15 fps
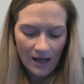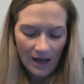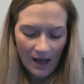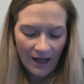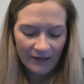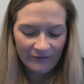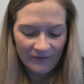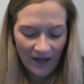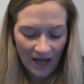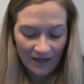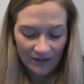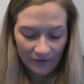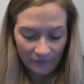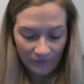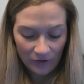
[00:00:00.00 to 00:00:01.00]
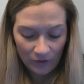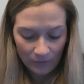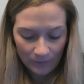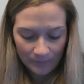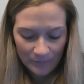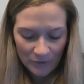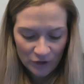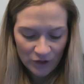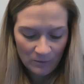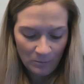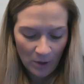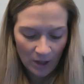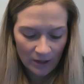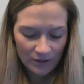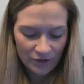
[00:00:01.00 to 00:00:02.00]
I've gotten a few. She
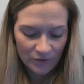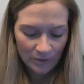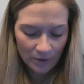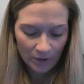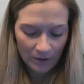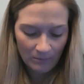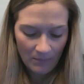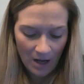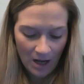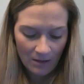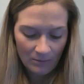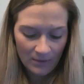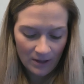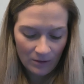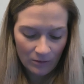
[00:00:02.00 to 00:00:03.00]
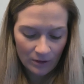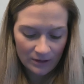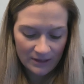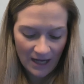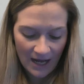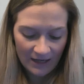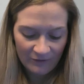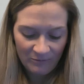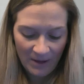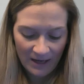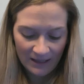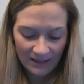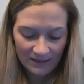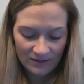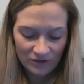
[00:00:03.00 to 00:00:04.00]
barks to alert Mom or Dad if
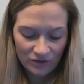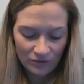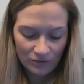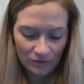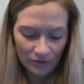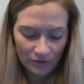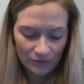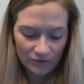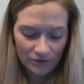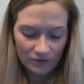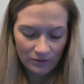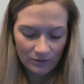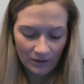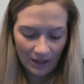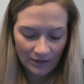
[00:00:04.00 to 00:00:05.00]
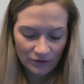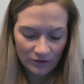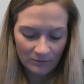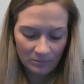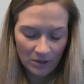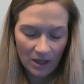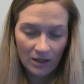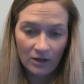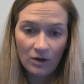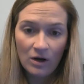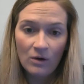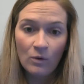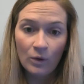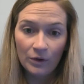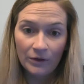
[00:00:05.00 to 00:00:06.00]
Penny gets too close to an electric plug
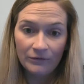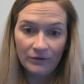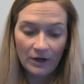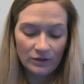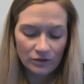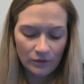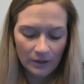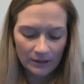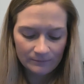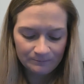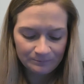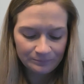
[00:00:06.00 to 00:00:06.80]
or the front door.